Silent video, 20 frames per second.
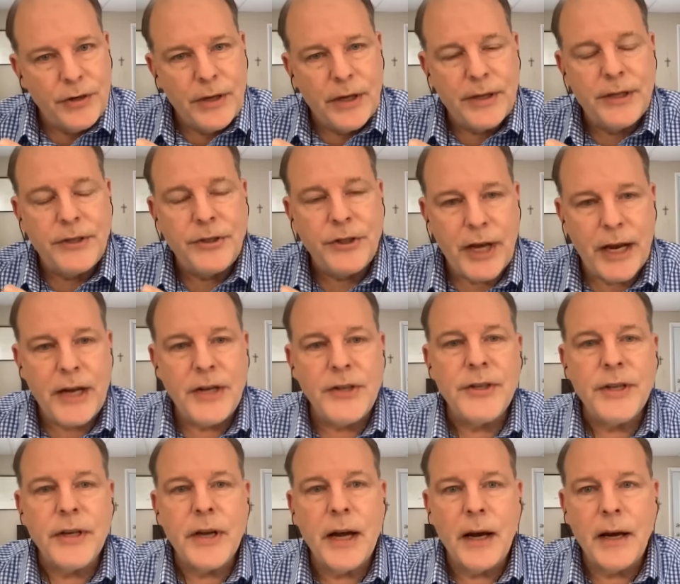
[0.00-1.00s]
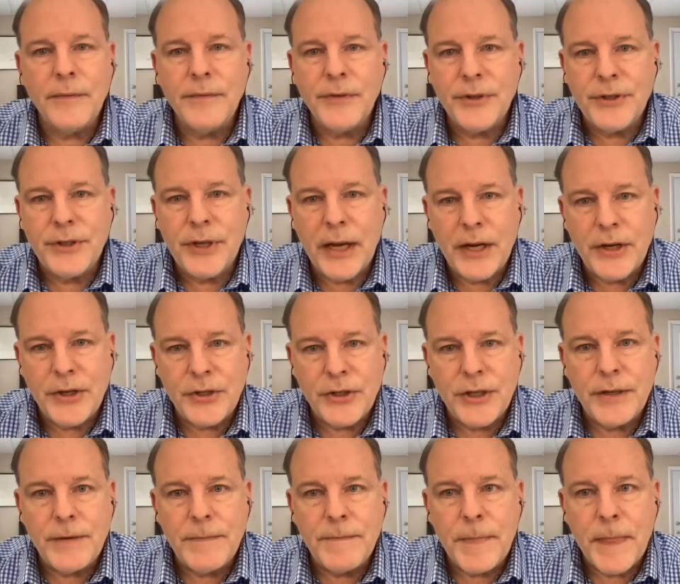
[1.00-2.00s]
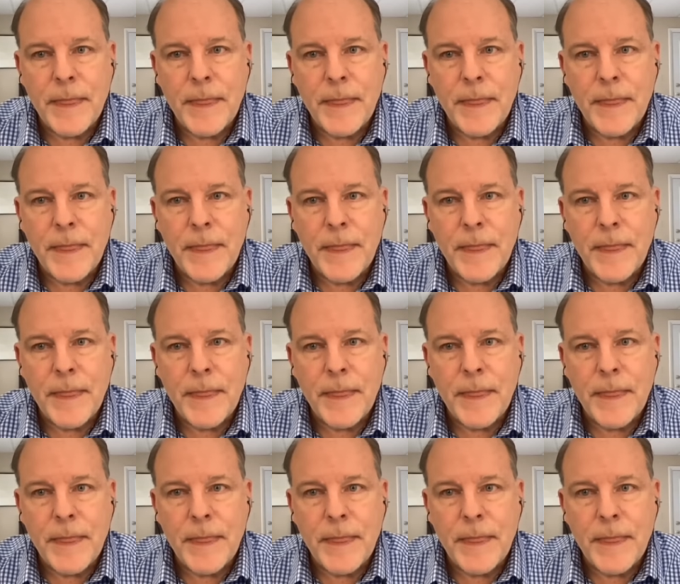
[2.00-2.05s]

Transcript: how they change the conversation,